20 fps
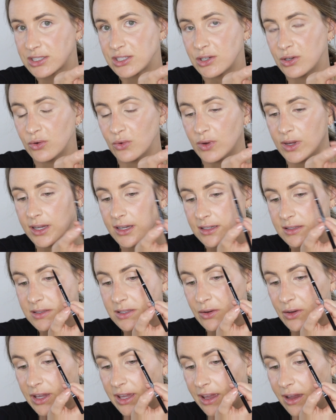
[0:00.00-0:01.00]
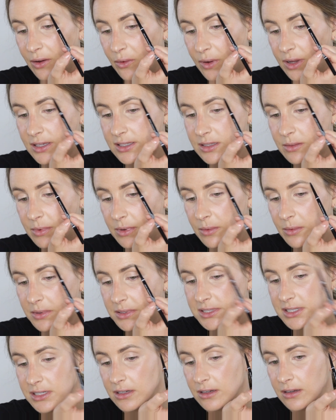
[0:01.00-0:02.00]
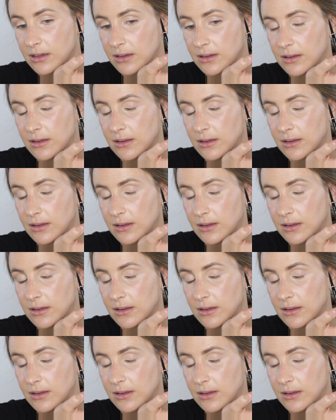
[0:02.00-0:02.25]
2 weeks, so I can't wait to be able to